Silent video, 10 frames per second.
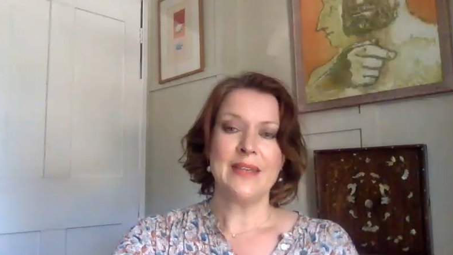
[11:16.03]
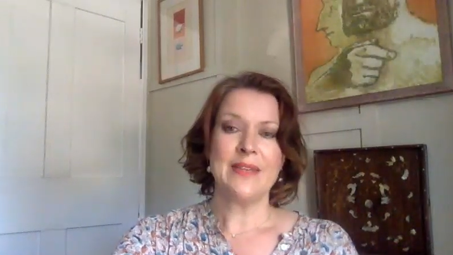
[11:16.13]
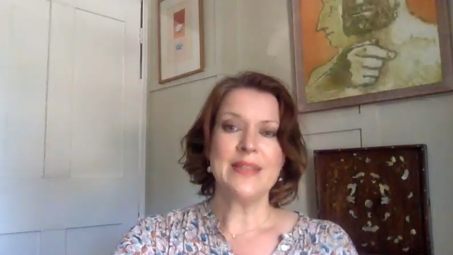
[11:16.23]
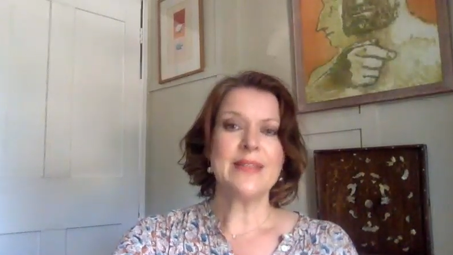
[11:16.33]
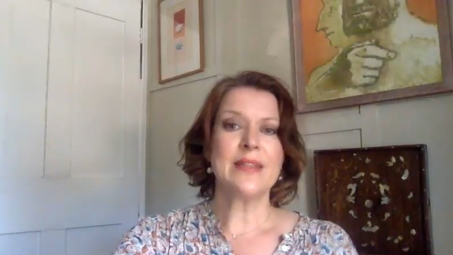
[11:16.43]

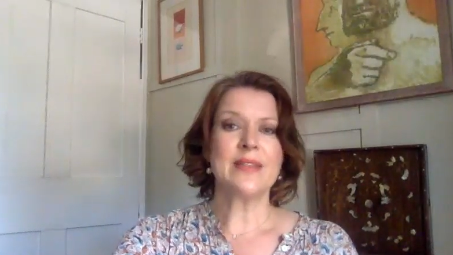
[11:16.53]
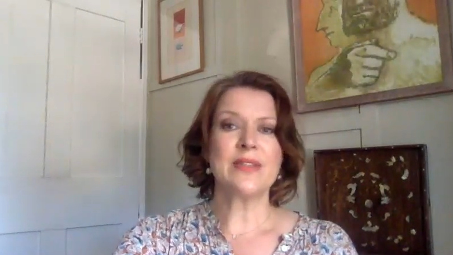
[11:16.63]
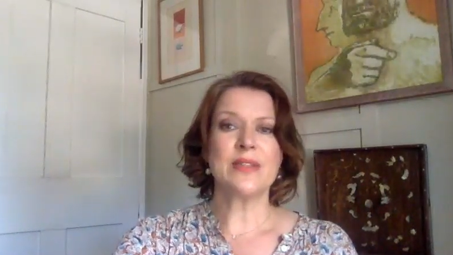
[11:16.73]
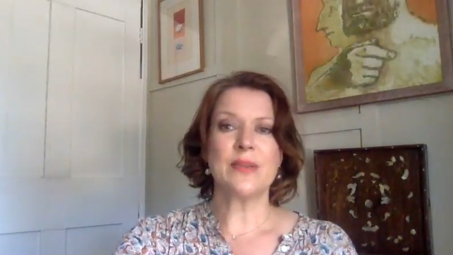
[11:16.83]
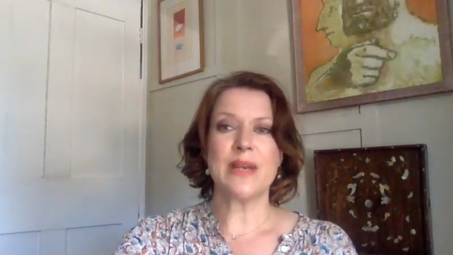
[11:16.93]
This
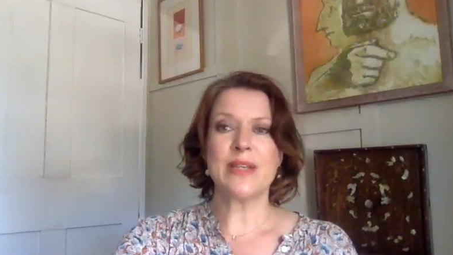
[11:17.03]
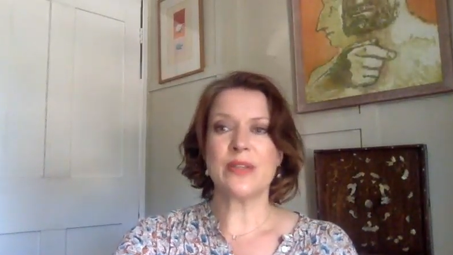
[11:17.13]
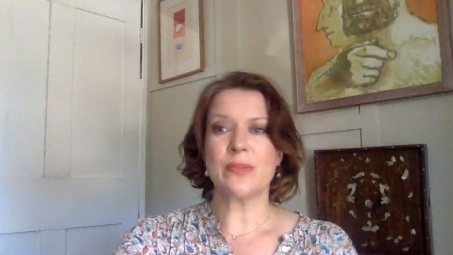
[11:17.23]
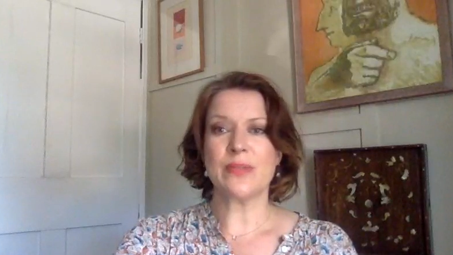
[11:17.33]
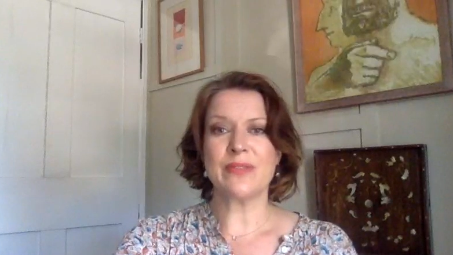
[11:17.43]

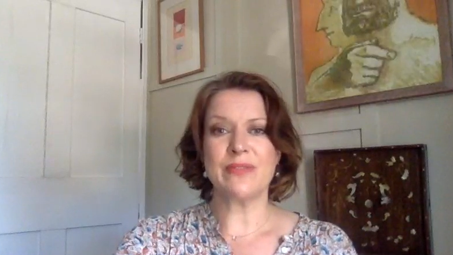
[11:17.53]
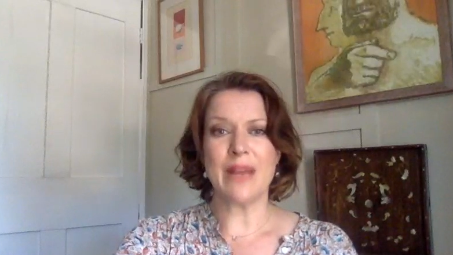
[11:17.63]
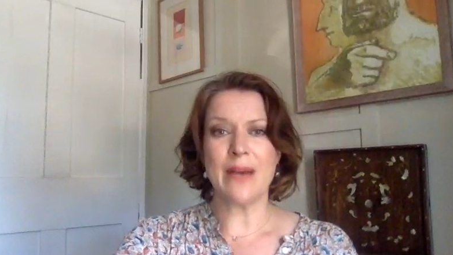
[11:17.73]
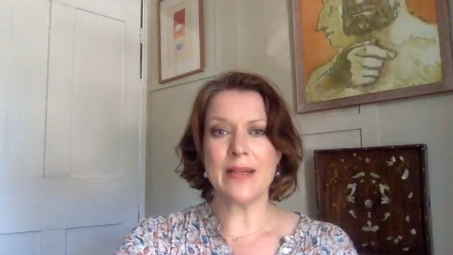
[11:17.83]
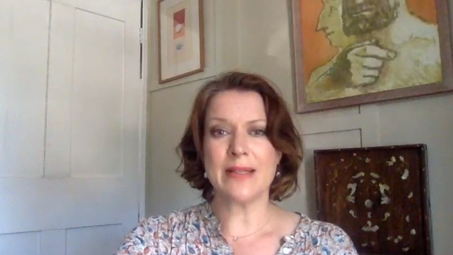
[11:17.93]
consideration was
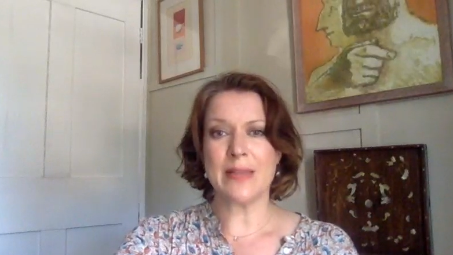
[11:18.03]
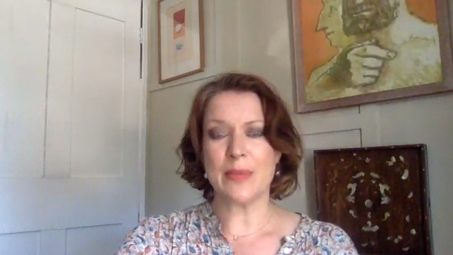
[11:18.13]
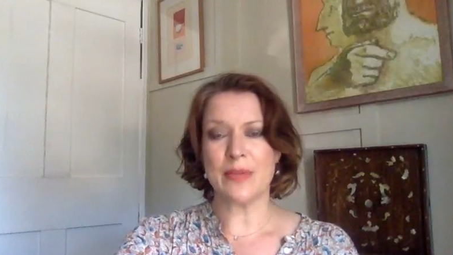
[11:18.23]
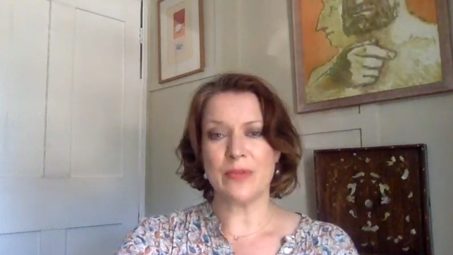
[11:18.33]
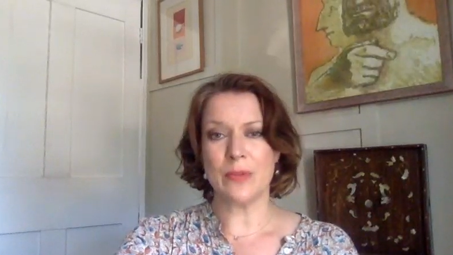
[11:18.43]
variously
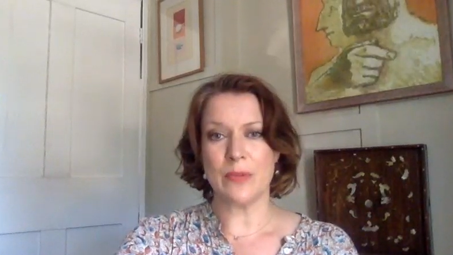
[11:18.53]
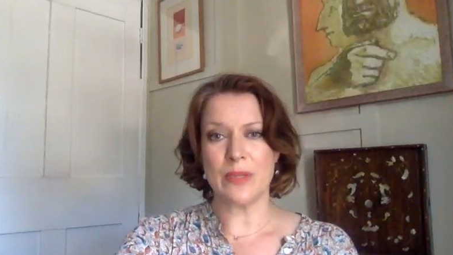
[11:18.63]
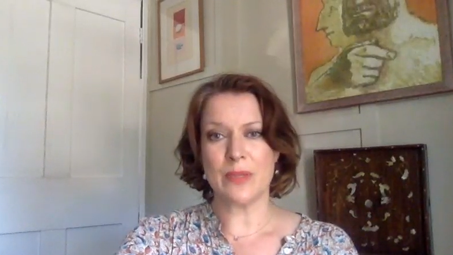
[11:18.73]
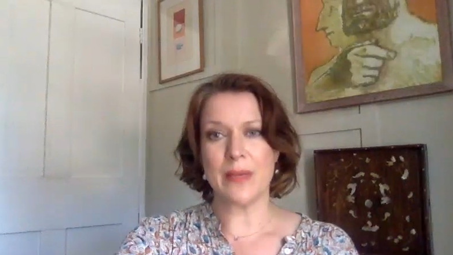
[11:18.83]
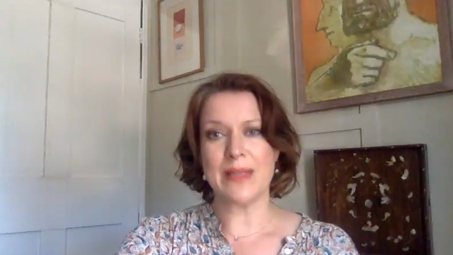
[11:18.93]
put
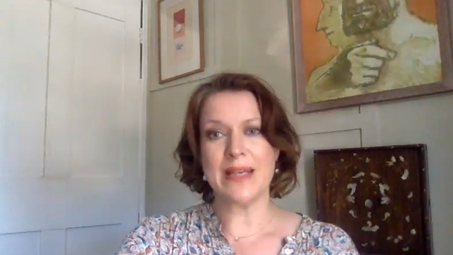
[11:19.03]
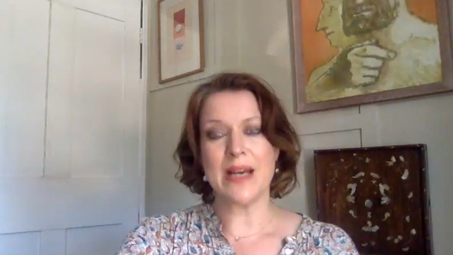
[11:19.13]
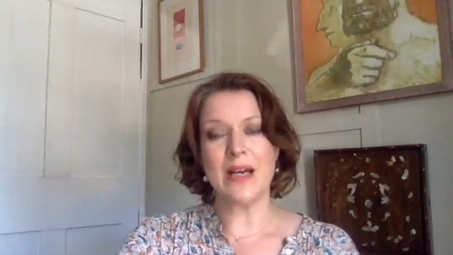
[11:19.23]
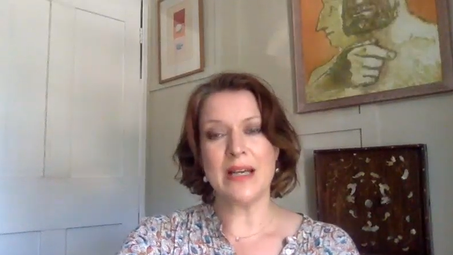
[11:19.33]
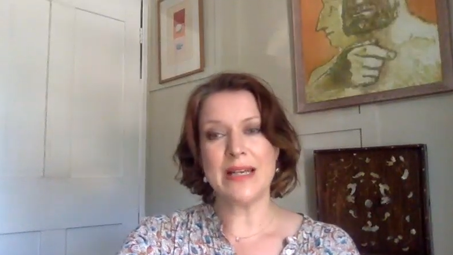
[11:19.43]
forward by the
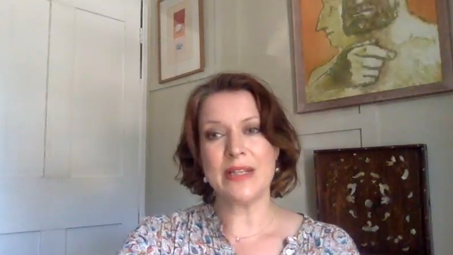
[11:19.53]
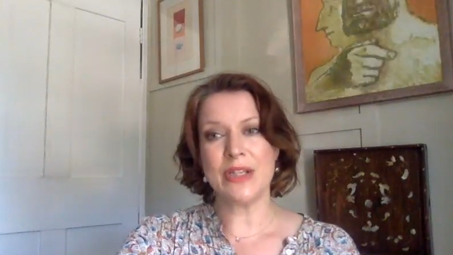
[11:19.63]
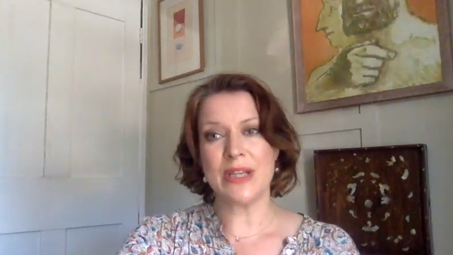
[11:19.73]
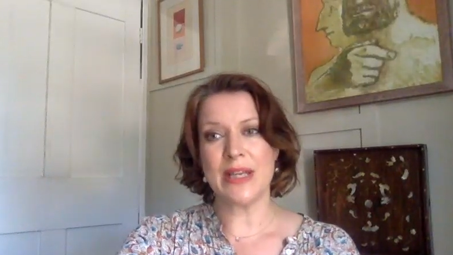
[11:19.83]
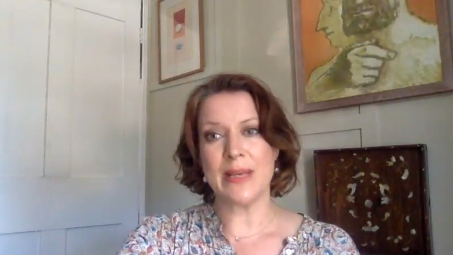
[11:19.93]
early
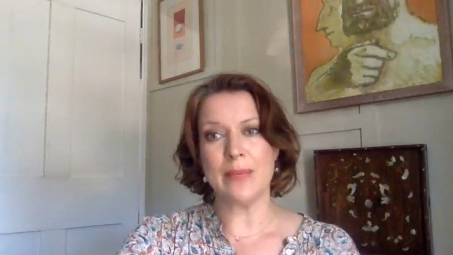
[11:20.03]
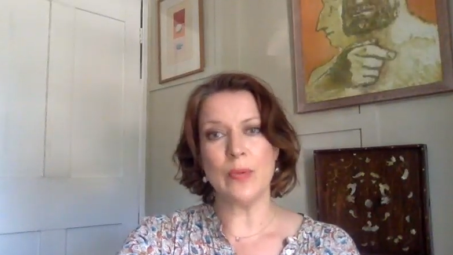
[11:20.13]
G.E.